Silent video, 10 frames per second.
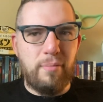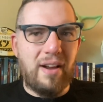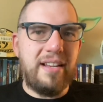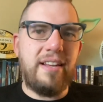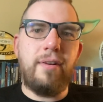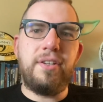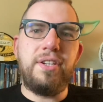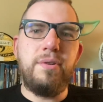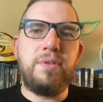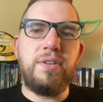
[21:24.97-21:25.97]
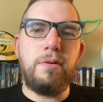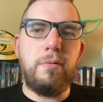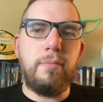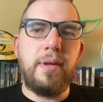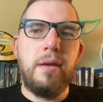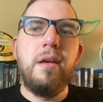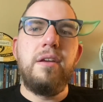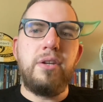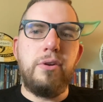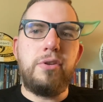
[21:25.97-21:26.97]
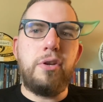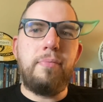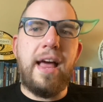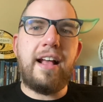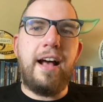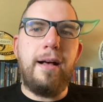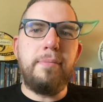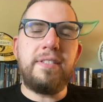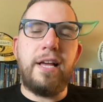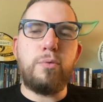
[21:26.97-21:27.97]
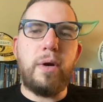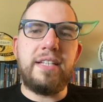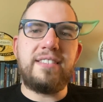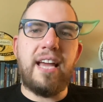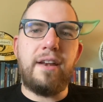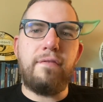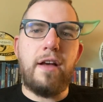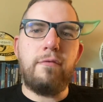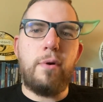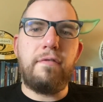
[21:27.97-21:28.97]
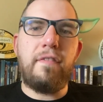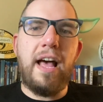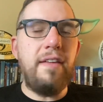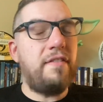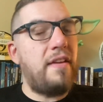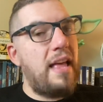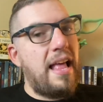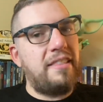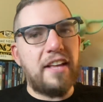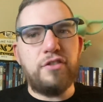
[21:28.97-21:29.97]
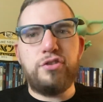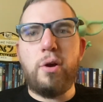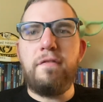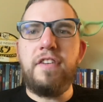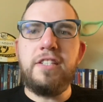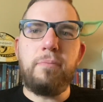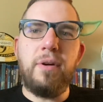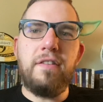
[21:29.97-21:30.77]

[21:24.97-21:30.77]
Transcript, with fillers: right here on YouTube, youtube.com slash Wesida 515. Like the show on Facebook,